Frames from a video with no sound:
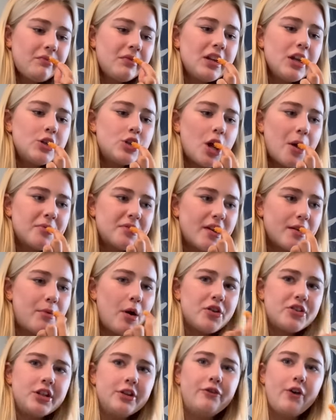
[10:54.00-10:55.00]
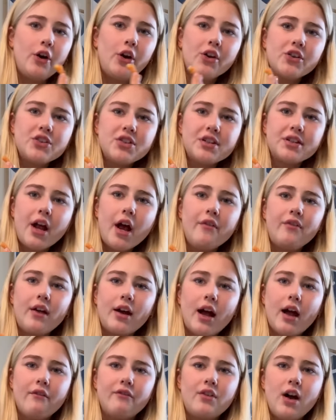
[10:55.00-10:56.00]
in terms of, like, posting photos and stuff. Like,
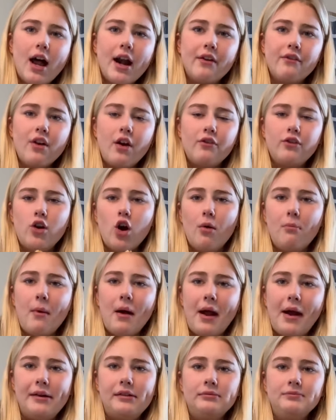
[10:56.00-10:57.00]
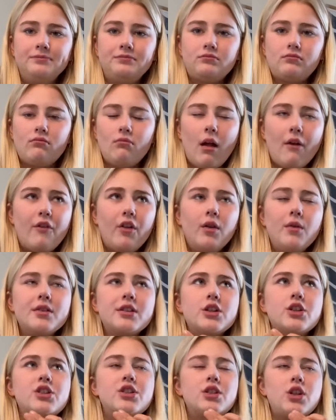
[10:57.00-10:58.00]
I've got my followers are
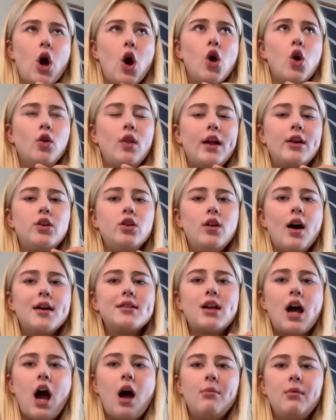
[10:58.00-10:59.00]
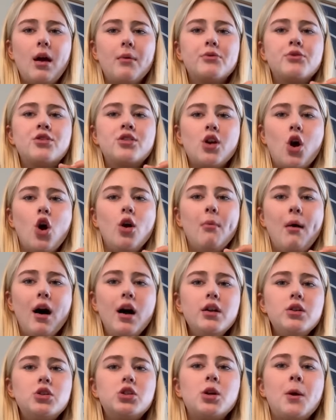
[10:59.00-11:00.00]
so, like, you guys hype me up so
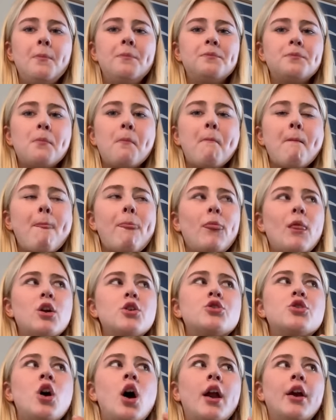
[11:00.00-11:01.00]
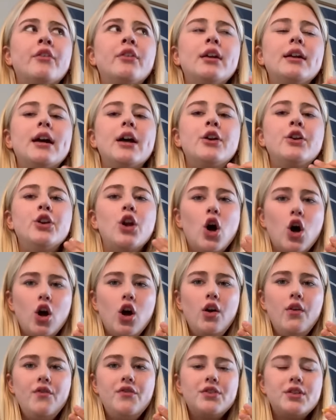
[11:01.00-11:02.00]
much. So I don't really get
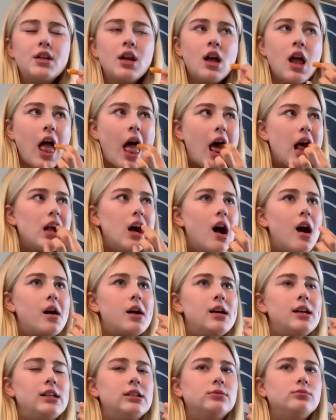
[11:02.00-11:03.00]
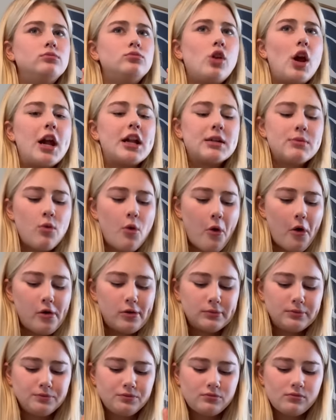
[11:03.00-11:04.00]
nerves. It's more,
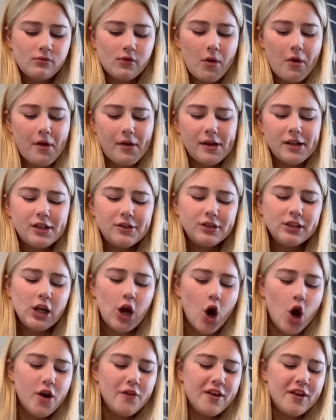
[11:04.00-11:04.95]
I don't